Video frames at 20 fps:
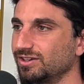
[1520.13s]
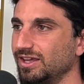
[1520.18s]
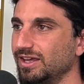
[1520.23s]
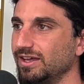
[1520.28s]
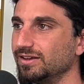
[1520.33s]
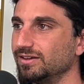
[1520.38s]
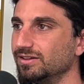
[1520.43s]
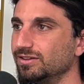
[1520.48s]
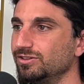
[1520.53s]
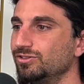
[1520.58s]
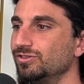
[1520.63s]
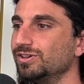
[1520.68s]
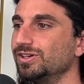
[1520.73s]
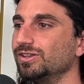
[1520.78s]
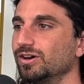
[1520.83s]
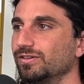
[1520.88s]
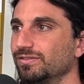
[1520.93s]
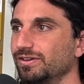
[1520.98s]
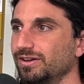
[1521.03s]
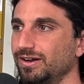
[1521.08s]
Hey, you
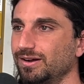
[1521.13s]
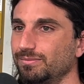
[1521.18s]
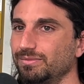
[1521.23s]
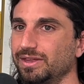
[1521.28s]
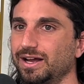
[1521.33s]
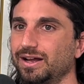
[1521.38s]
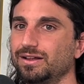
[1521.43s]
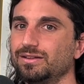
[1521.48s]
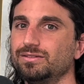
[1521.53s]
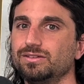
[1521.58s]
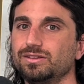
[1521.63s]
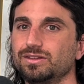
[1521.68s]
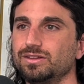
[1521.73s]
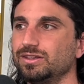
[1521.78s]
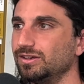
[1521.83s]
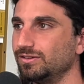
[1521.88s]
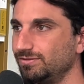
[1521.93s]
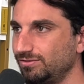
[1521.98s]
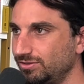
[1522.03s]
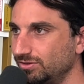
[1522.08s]
can overcome that
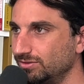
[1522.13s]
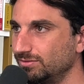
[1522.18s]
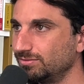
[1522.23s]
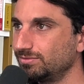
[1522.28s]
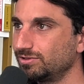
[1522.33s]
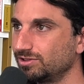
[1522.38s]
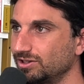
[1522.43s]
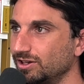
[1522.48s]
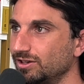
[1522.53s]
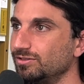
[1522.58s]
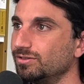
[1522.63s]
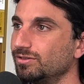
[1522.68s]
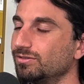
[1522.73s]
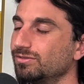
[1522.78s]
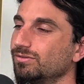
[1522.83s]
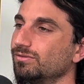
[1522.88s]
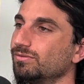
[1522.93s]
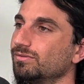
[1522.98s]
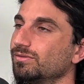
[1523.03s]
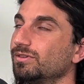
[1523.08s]
if you set
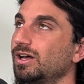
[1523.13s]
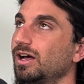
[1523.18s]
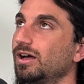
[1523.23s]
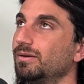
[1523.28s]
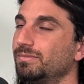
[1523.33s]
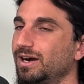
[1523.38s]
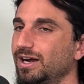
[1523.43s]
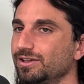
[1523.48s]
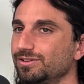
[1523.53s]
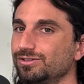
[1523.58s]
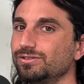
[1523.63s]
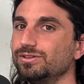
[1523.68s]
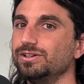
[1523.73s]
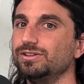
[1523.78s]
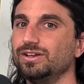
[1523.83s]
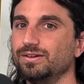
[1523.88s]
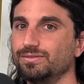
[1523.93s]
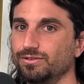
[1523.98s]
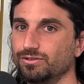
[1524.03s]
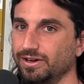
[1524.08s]
your uh, mind to it
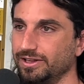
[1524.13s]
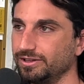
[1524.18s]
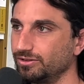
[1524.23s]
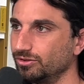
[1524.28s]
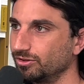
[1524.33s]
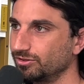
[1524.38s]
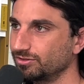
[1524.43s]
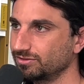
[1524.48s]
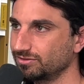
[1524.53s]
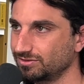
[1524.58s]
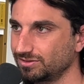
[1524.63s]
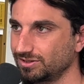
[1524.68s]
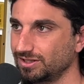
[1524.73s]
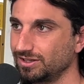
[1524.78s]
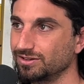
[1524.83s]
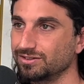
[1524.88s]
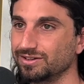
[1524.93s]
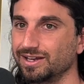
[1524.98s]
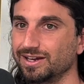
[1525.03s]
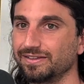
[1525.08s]
and you have the right goals. And
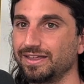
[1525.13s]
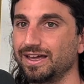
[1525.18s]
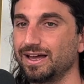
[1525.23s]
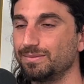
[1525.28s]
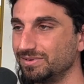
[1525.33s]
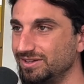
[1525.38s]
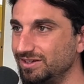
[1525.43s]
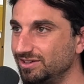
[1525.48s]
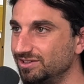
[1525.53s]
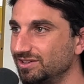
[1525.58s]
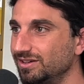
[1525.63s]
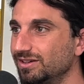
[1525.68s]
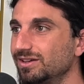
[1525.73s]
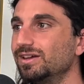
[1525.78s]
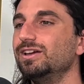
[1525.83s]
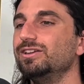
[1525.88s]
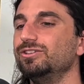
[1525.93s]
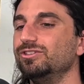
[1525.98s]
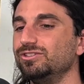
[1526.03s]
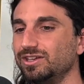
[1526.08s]
it's not going to happen
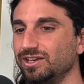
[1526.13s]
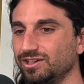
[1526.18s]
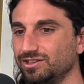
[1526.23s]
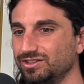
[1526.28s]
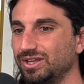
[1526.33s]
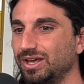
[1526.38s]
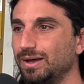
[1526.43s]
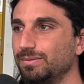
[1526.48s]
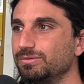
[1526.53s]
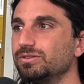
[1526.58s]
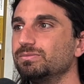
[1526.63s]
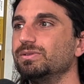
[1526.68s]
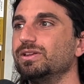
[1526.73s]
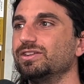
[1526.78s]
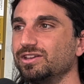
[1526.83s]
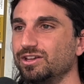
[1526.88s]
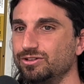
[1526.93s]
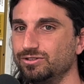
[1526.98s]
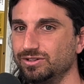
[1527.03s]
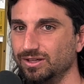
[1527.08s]
easy. You take steps, but
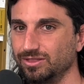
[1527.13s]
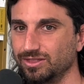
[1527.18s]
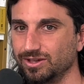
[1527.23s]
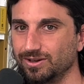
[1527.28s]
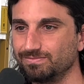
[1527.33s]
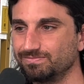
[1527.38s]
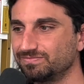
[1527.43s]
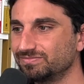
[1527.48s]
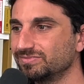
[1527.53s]
that's how you get there.